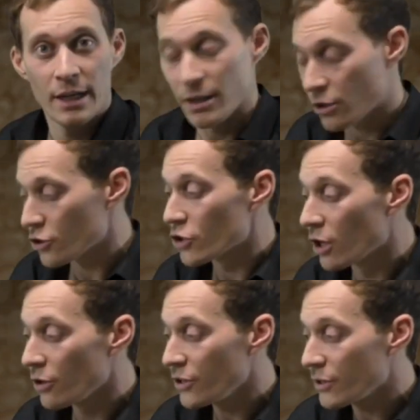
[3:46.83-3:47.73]
The
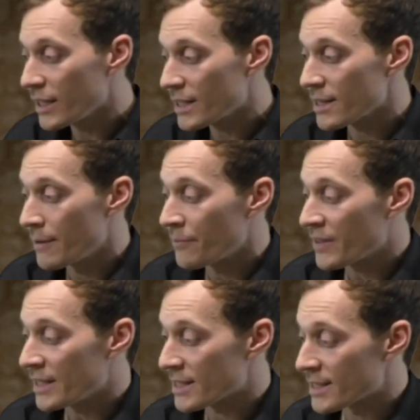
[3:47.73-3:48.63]
control unit
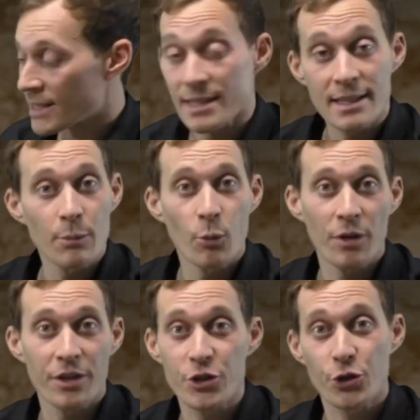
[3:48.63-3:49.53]
is a system
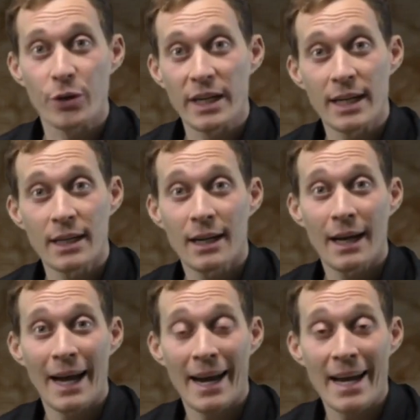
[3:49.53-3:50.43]
with a screen
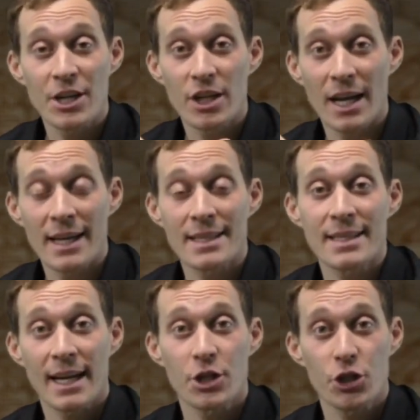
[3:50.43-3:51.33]
and has
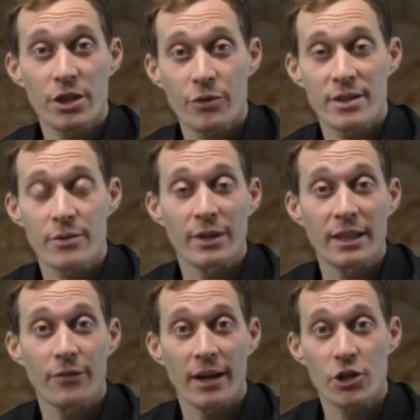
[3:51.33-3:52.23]
touch
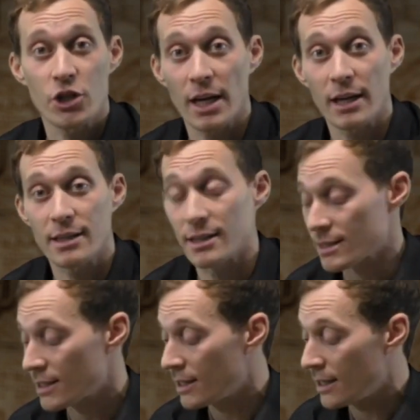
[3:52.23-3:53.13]
screen
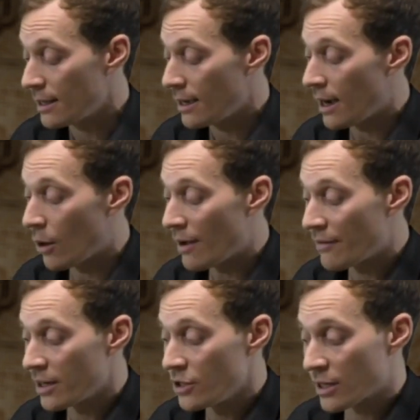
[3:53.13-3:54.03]
functionalities.
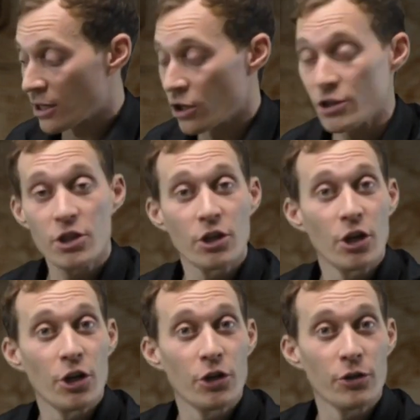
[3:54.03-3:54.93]
However, you can also
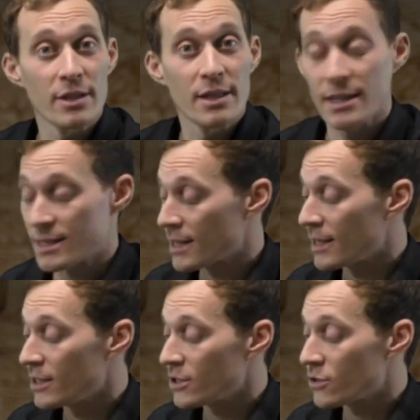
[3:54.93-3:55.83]
use this
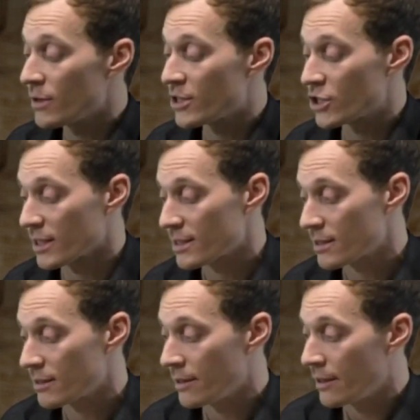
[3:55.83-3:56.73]
to adjust.